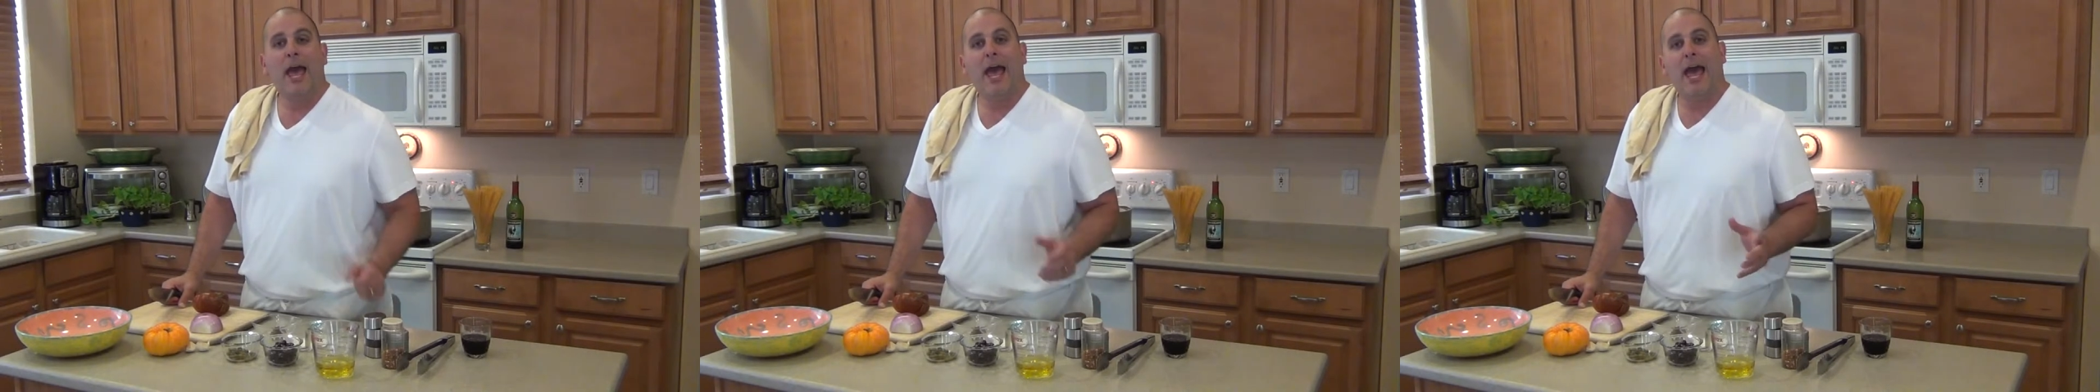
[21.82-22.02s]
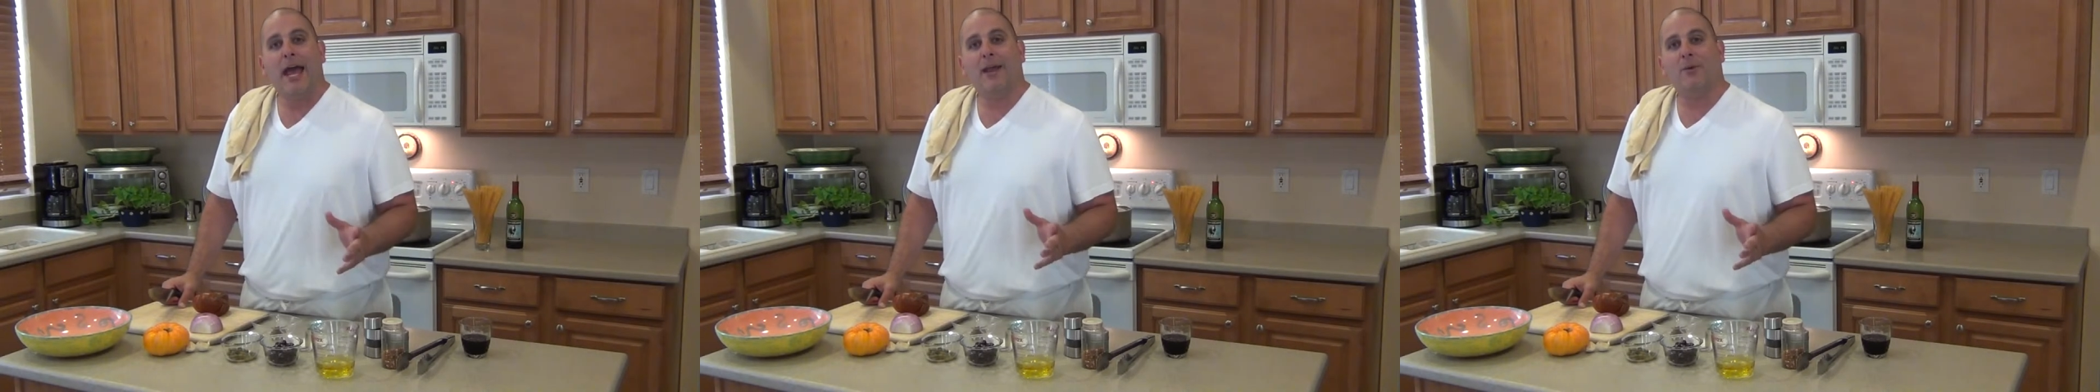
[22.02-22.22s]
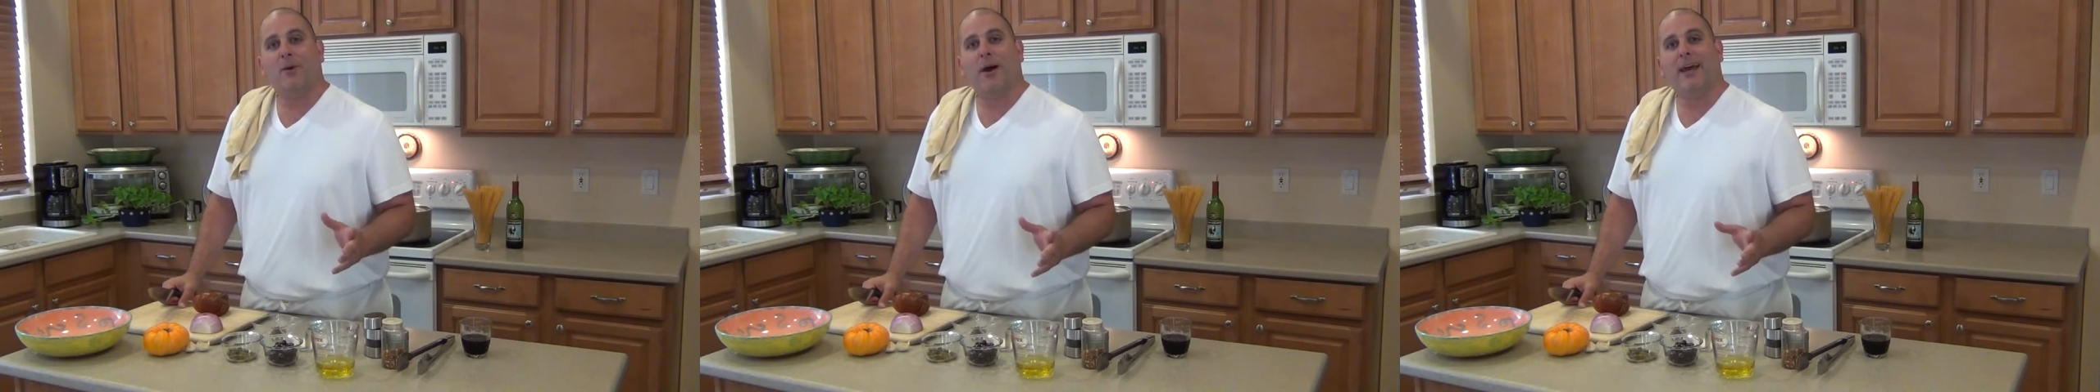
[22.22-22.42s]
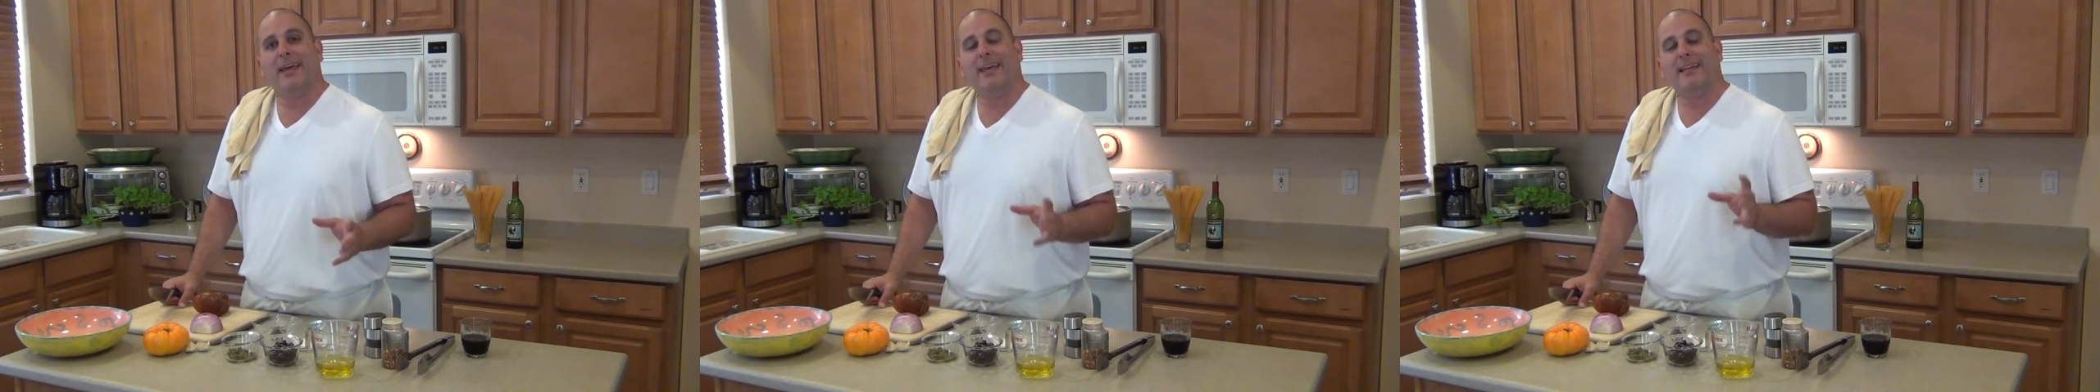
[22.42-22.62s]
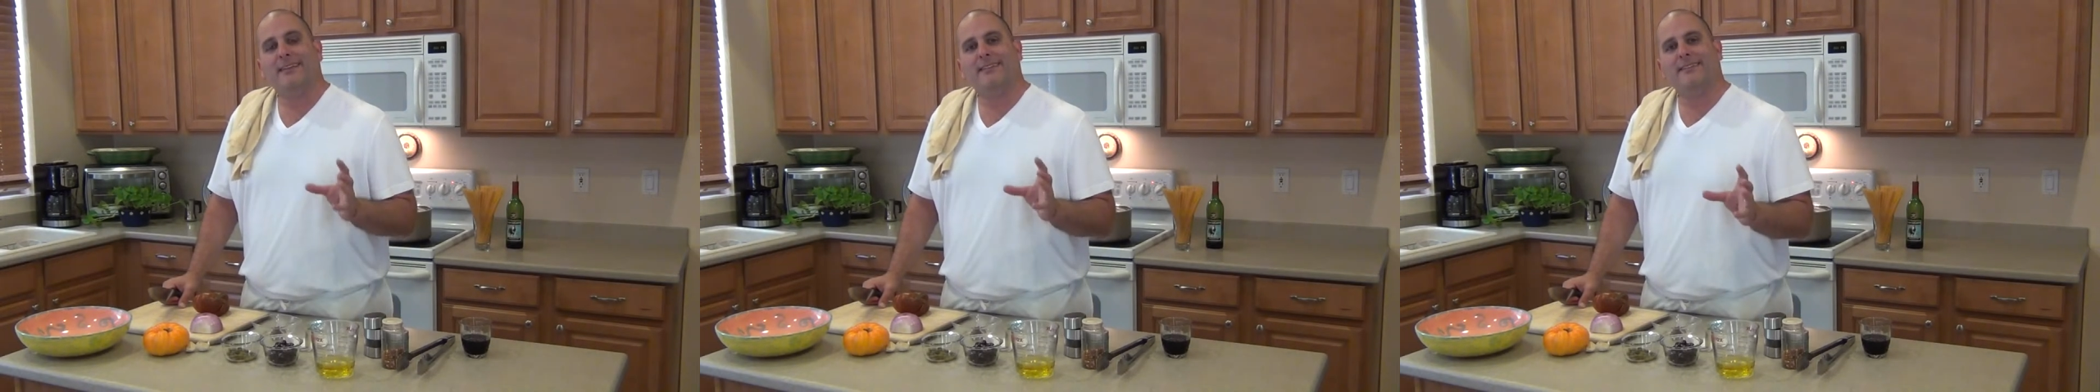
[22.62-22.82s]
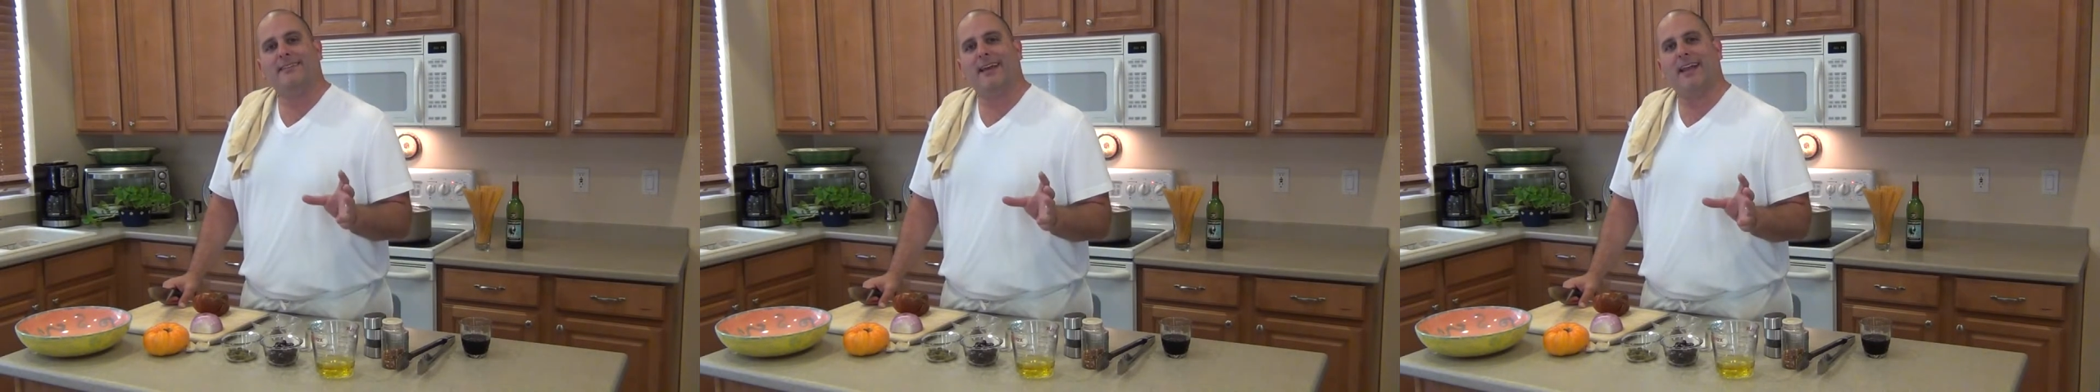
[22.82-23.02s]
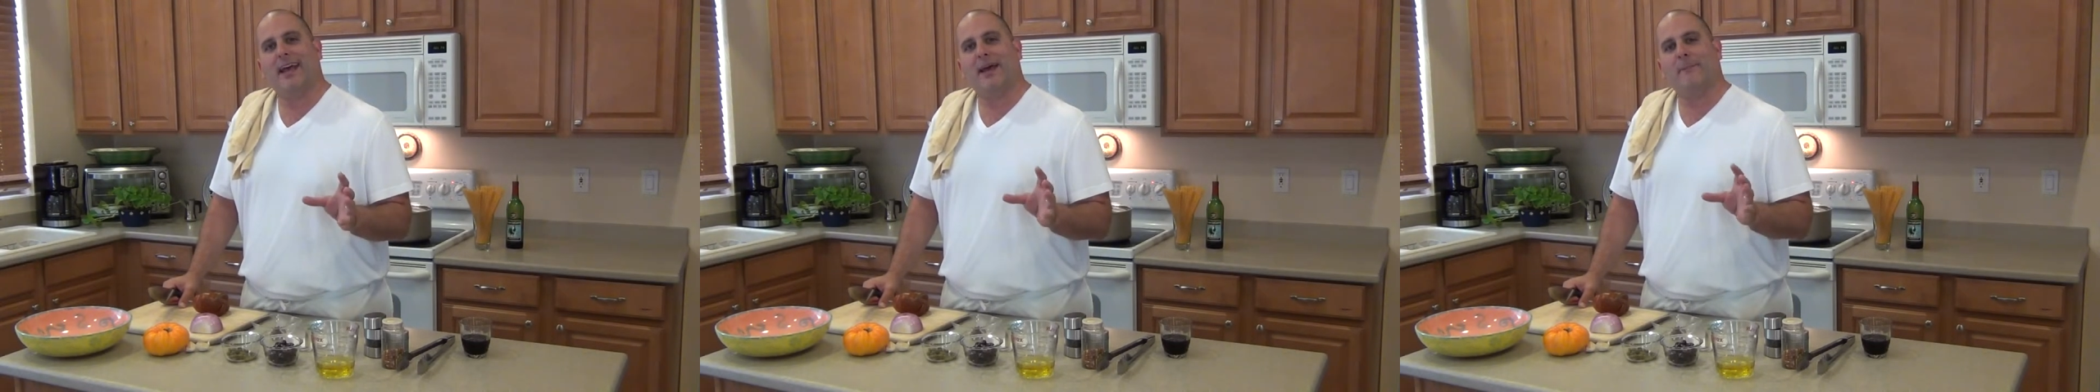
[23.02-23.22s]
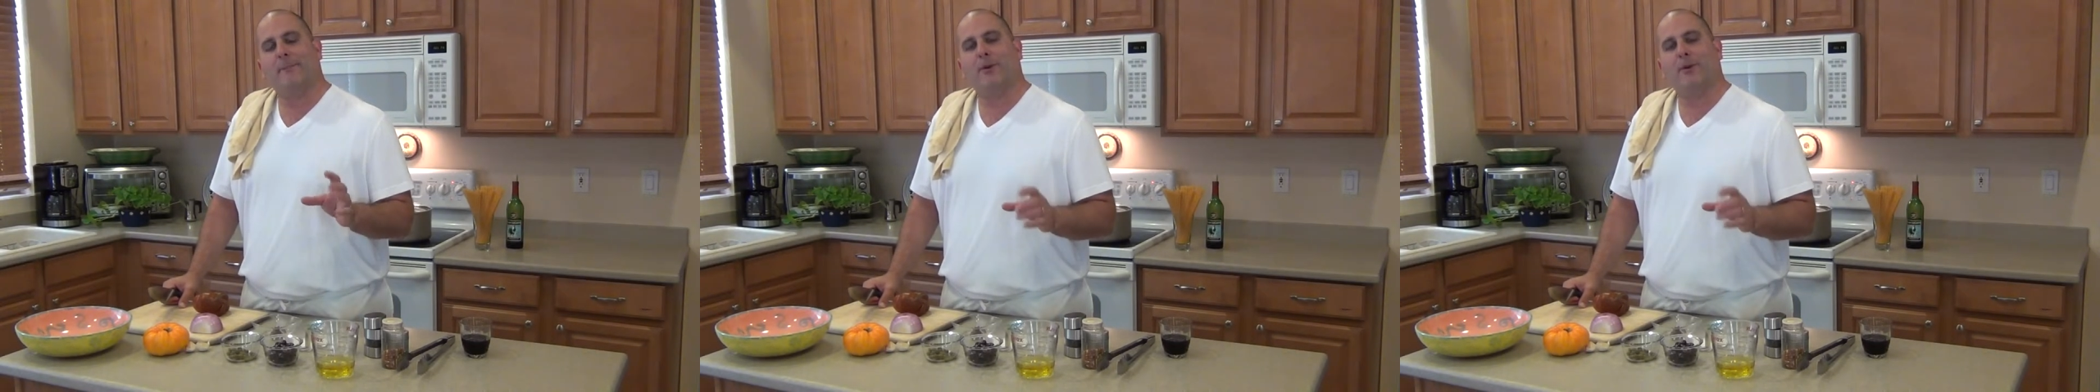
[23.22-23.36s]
Anyway, today I'm